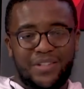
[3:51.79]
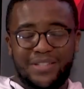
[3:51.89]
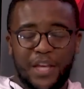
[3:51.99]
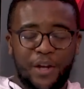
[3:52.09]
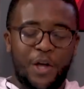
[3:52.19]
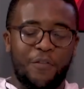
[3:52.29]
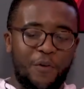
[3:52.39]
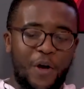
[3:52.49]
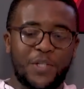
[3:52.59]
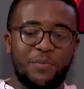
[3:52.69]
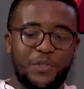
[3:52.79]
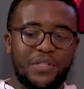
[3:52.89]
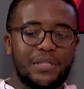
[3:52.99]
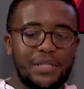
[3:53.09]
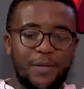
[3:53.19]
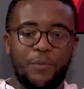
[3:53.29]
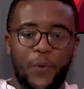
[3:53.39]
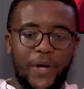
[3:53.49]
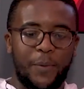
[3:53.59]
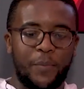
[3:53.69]
Take a lot of knocks, but you still keep
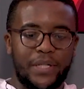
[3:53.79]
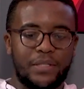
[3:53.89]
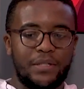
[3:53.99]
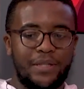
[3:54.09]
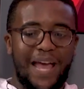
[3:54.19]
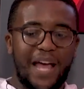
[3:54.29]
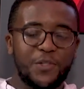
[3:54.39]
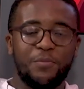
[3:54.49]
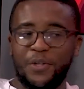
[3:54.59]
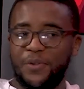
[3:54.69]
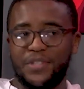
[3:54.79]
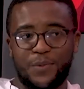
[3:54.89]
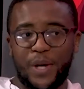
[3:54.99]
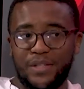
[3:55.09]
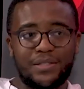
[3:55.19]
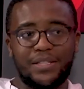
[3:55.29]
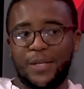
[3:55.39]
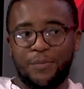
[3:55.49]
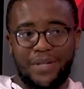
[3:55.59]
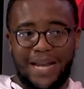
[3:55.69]
going. But there has to be a reason why you still
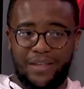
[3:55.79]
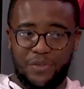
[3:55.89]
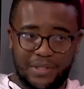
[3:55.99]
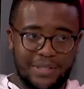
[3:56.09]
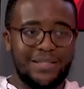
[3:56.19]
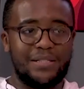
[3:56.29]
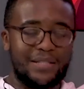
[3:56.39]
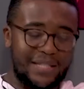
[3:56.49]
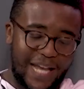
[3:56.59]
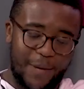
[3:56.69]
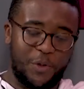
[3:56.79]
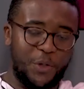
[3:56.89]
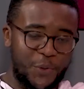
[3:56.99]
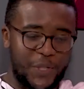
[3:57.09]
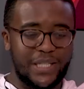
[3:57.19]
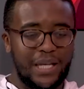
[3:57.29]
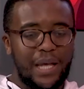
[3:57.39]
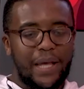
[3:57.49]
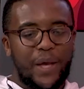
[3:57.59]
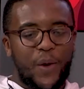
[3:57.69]
keep, like, you still saying, I'm going to do it.
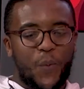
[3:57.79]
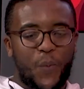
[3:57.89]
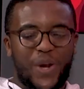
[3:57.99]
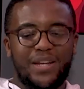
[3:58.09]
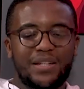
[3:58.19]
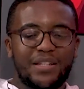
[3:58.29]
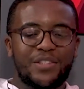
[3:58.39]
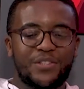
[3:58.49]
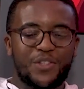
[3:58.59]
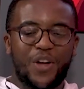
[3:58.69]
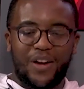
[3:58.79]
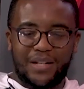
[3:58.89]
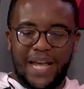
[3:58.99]
When did it start?